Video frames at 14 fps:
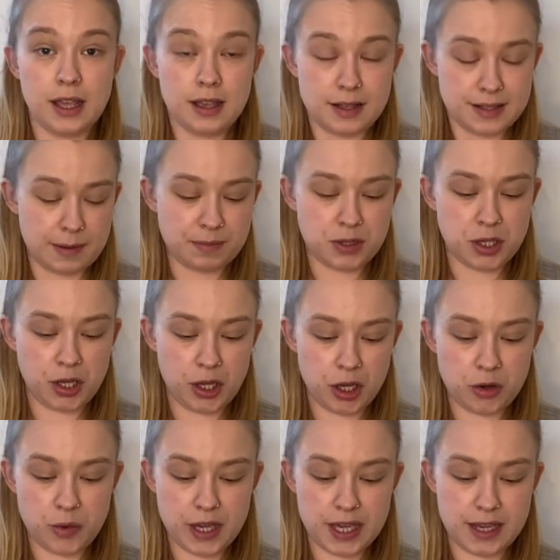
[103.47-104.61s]
Step
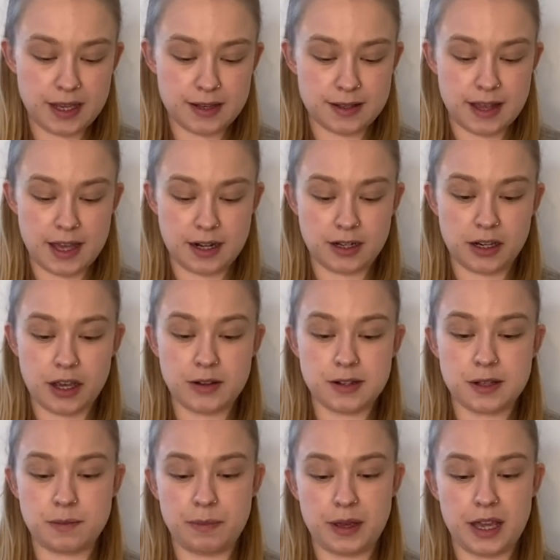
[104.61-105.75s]
two is then going
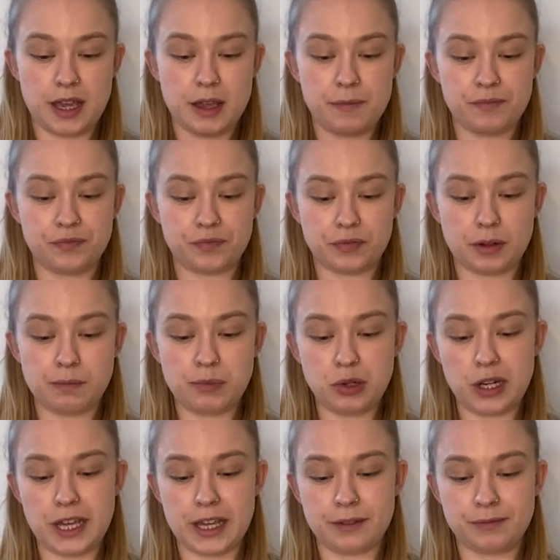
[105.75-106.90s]
to be
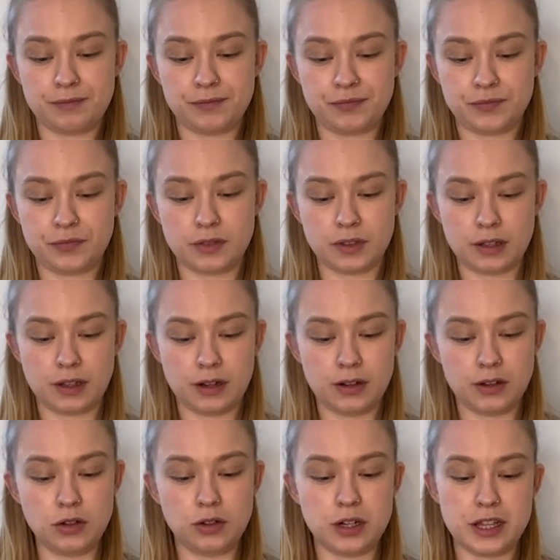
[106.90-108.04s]
pulling
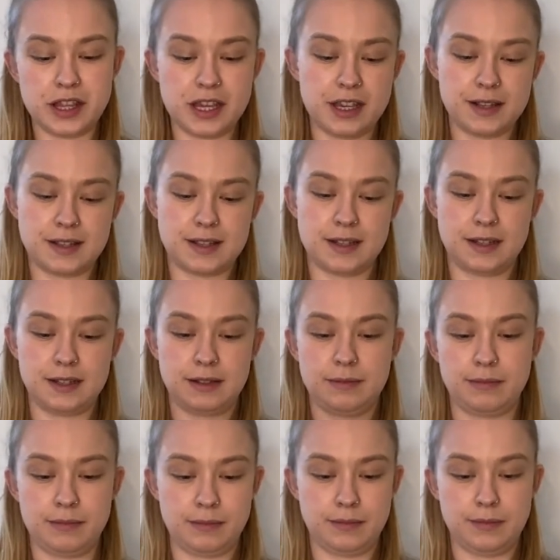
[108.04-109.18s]
all of these
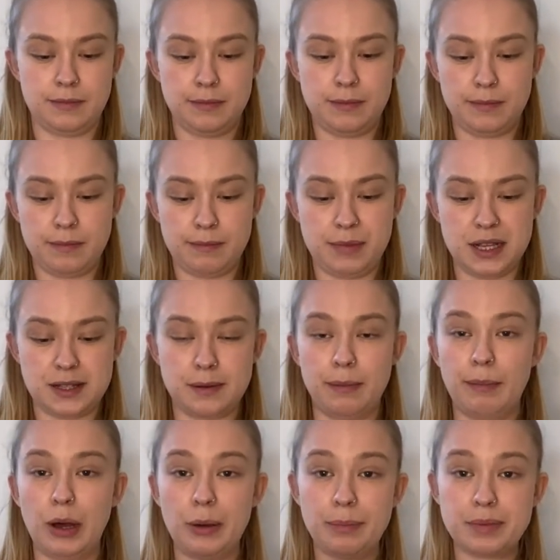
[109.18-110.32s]
bits and
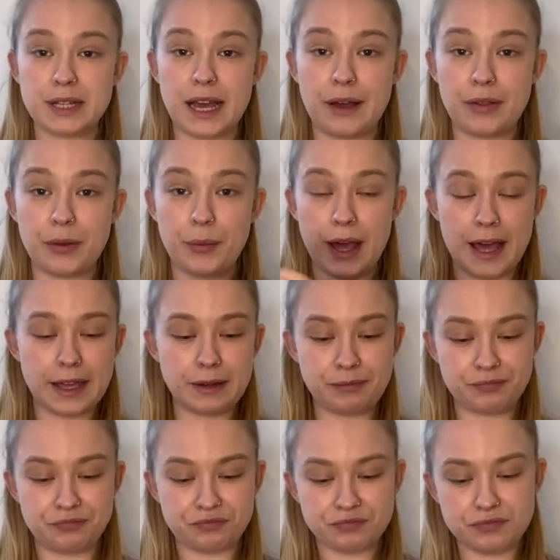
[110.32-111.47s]
bobs out the way
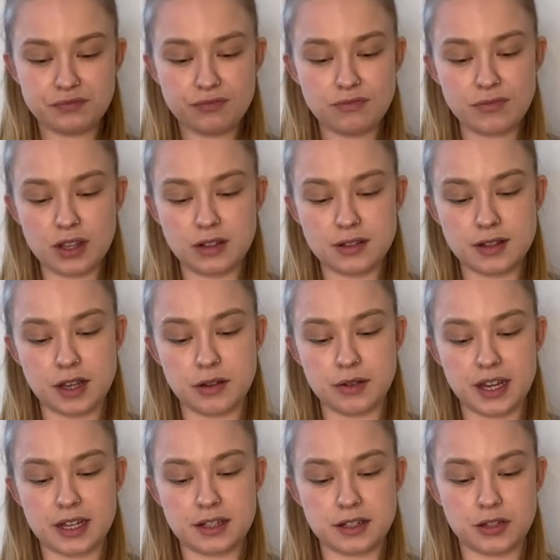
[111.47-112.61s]
so
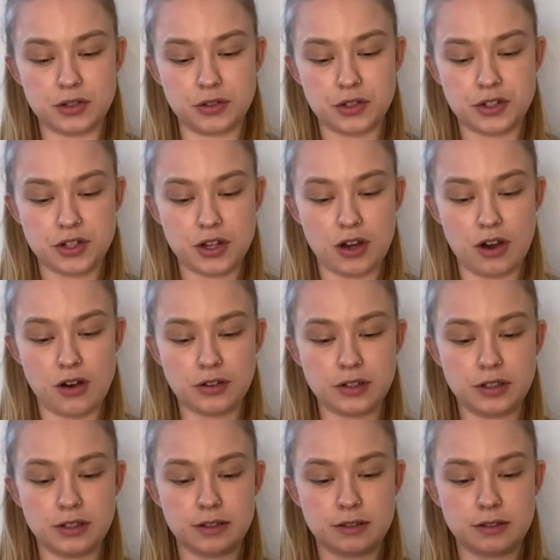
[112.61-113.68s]
that your dog